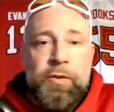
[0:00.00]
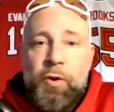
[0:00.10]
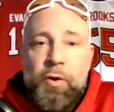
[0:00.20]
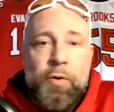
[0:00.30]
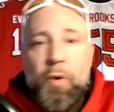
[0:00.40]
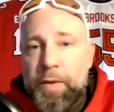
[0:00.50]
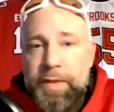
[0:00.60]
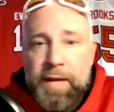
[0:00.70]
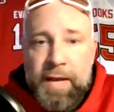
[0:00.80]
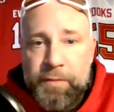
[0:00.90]
don't know what
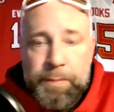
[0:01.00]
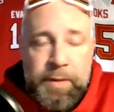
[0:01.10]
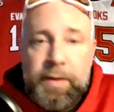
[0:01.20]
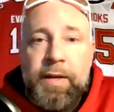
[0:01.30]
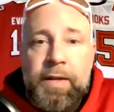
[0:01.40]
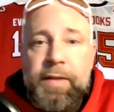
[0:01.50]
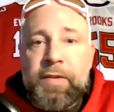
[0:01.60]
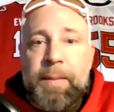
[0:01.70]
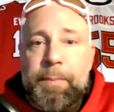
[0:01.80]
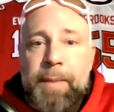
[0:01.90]
the guy's opinion is
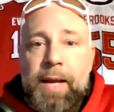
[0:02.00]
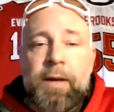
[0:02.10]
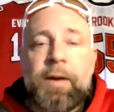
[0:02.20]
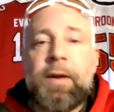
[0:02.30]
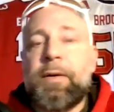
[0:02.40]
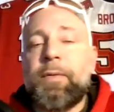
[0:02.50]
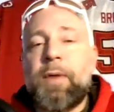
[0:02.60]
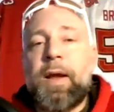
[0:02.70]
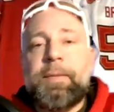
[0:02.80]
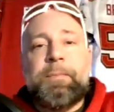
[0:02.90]
on Baker,
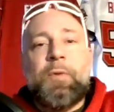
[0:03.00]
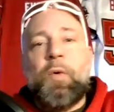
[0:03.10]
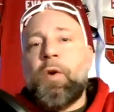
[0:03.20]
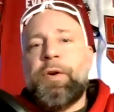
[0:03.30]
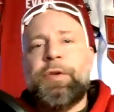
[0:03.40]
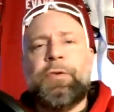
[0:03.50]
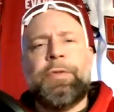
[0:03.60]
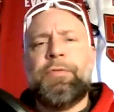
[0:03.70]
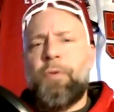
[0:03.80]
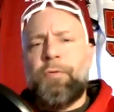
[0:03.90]
right? Or you
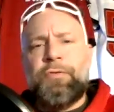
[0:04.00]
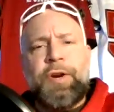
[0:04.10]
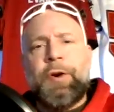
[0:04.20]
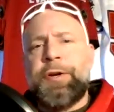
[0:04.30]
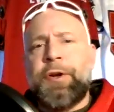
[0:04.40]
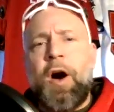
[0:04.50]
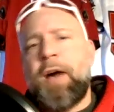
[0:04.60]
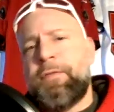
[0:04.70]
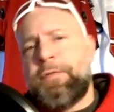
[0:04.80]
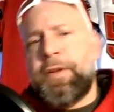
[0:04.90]
could throw Jared
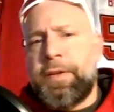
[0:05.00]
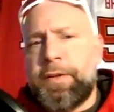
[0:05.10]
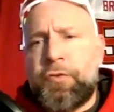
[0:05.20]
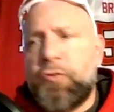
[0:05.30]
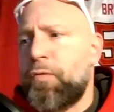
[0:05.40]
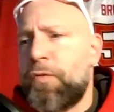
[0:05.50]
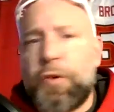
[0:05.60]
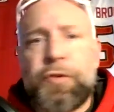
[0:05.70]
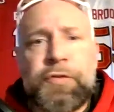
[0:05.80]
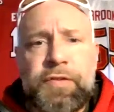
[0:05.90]
Goff and 2
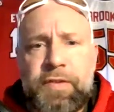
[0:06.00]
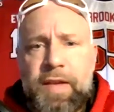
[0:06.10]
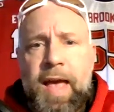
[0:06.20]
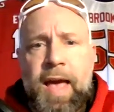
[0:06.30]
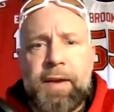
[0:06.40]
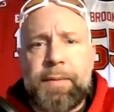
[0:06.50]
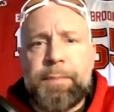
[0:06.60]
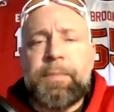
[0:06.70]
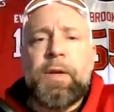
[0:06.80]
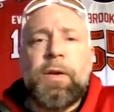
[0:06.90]
firsts at him,
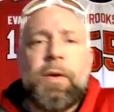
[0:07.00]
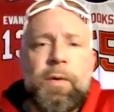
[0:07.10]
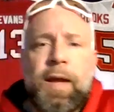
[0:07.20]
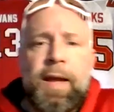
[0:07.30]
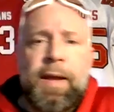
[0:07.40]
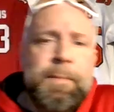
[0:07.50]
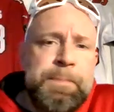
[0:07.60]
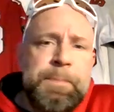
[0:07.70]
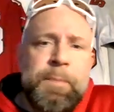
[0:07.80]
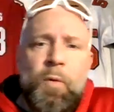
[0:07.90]
okay?
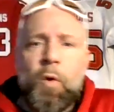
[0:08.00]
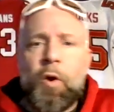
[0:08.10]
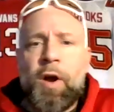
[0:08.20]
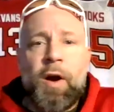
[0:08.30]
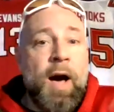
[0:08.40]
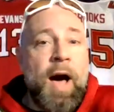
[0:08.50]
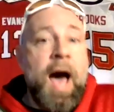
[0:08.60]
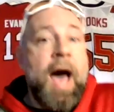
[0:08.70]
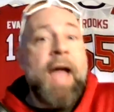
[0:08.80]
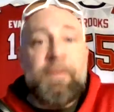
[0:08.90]
Or a
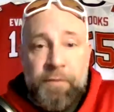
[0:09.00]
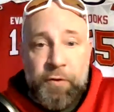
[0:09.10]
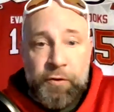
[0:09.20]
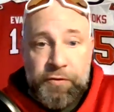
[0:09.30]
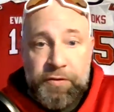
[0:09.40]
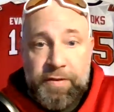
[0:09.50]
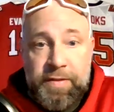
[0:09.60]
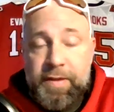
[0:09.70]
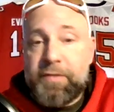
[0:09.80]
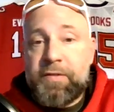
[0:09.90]
high
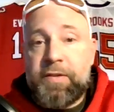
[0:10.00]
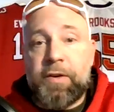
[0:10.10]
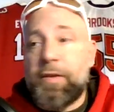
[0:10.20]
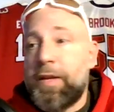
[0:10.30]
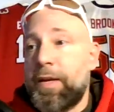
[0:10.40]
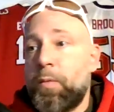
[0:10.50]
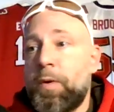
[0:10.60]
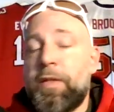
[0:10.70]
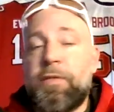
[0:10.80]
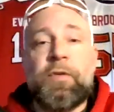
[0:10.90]
first this year, like one
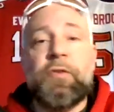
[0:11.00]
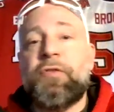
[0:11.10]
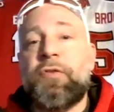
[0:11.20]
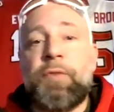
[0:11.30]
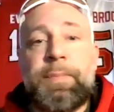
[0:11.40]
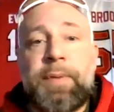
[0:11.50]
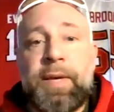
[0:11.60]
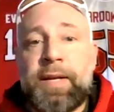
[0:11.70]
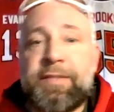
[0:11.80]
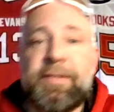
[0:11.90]
of the first 3
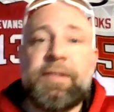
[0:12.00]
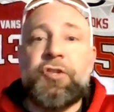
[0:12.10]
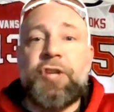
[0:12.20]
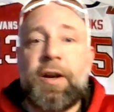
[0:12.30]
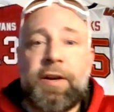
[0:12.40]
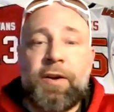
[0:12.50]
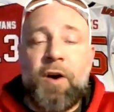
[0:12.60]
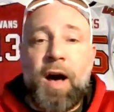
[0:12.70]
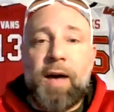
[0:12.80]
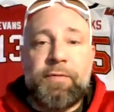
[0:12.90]
picks in Jared
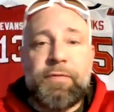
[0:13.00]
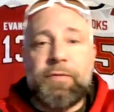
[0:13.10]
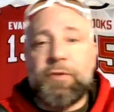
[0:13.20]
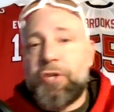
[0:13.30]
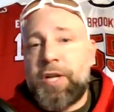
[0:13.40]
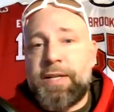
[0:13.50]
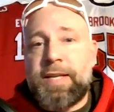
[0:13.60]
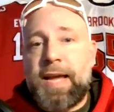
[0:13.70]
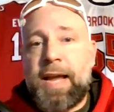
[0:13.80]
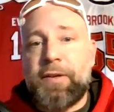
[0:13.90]
Goff for Jaden
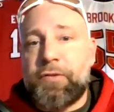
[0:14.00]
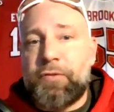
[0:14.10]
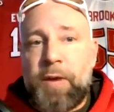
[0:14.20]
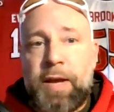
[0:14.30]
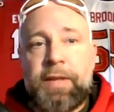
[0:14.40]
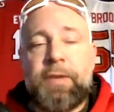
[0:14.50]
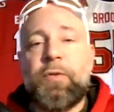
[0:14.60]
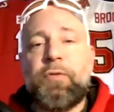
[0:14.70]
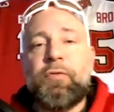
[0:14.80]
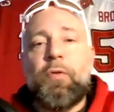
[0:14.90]
Daniels, right?
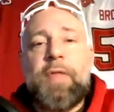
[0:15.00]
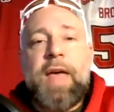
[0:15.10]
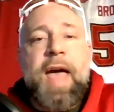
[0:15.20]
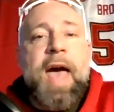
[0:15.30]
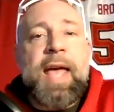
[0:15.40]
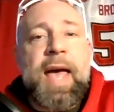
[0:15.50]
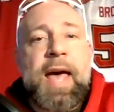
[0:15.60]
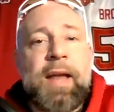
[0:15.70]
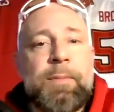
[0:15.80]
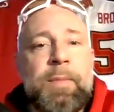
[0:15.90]
You throw that
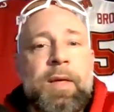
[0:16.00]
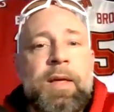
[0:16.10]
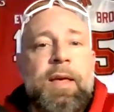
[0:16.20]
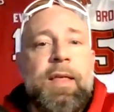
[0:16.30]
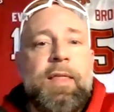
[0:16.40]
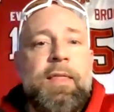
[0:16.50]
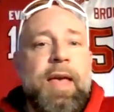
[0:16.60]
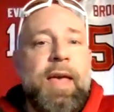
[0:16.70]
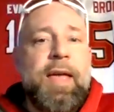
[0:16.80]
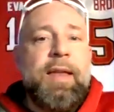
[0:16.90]
at him,
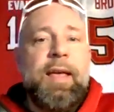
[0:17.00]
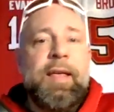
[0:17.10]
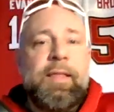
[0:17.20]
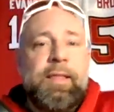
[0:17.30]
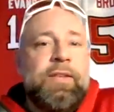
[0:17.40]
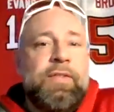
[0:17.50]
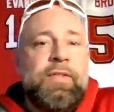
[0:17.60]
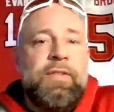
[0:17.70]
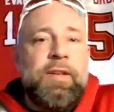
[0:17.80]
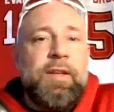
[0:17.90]
then at
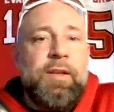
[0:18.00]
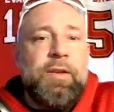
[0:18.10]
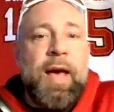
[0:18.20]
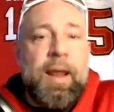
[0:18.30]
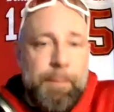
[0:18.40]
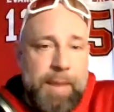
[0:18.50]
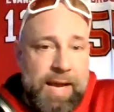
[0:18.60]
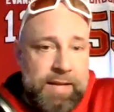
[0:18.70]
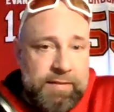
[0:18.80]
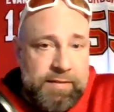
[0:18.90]
least you got a
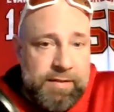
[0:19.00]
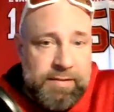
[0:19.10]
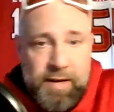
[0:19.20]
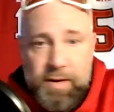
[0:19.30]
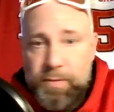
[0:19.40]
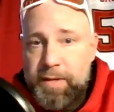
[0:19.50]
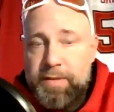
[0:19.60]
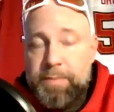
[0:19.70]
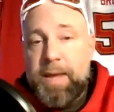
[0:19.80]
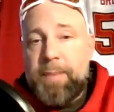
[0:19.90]
base to start
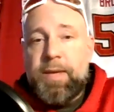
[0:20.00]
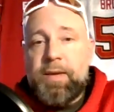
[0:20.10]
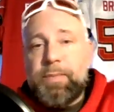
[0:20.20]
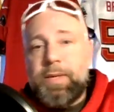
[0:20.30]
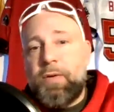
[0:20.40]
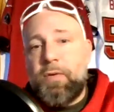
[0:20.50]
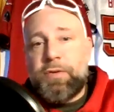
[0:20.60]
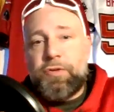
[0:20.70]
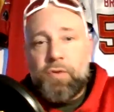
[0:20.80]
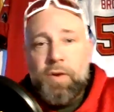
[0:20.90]
with. Maybe he'll be
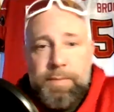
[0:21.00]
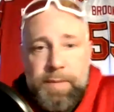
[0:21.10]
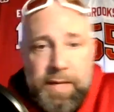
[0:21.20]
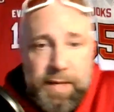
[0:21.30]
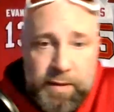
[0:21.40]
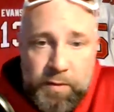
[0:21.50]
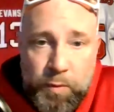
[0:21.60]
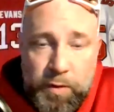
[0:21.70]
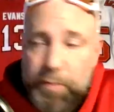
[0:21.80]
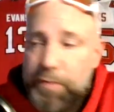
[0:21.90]
overjoyed by getting the
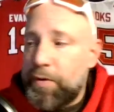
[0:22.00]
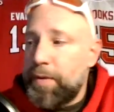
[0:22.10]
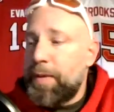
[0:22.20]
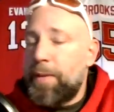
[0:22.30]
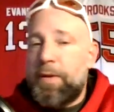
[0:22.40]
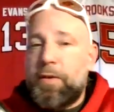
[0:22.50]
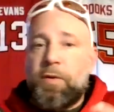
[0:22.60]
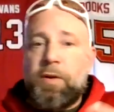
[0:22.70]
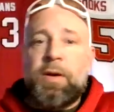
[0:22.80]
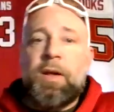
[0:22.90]
103. Maybe
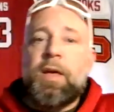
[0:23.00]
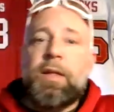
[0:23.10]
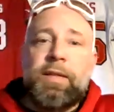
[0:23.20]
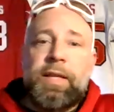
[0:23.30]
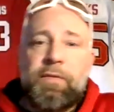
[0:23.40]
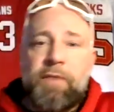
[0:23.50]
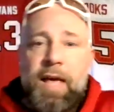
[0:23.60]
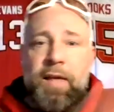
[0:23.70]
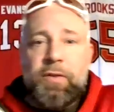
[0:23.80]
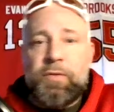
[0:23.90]
your league
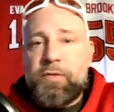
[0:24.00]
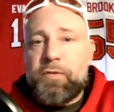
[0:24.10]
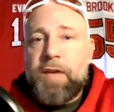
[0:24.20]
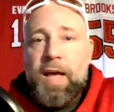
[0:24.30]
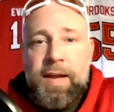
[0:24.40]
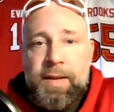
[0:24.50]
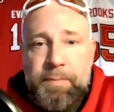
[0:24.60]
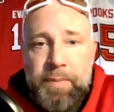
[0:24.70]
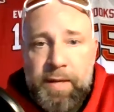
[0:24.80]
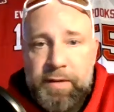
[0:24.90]
values those
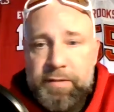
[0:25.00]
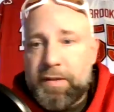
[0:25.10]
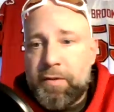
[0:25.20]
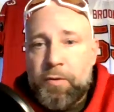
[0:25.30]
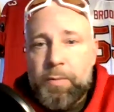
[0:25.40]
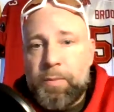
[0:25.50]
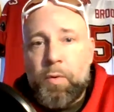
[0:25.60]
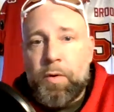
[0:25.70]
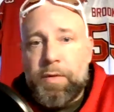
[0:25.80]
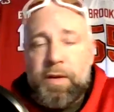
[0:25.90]
high-end picks a little bit
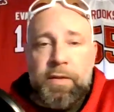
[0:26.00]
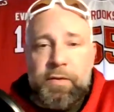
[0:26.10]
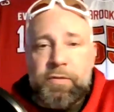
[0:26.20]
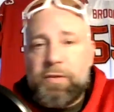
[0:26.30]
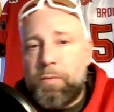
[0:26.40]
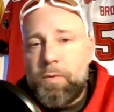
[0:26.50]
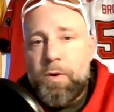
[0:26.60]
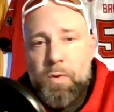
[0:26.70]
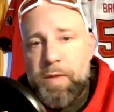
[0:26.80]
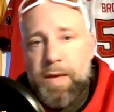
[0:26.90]
more than others, and you
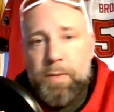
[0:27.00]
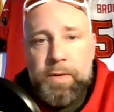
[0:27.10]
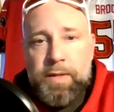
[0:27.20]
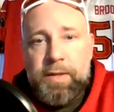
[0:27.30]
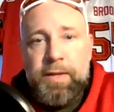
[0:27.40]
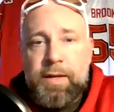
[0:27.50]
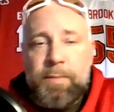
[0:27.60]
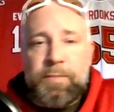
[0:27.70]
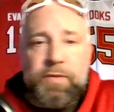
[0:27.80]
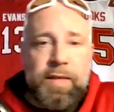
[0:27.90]
know that when it
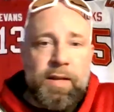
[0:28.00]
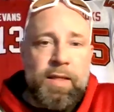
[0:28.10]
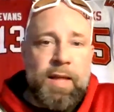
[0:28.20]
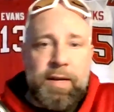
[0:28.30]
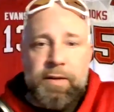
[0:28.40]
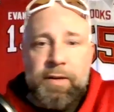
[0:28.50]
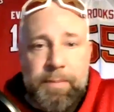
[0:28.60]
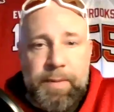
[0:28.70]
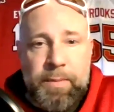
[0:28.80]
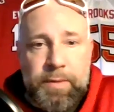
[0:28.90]
comes on the clock, you're going
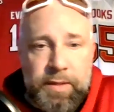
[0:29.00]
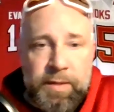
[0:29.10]
to be able to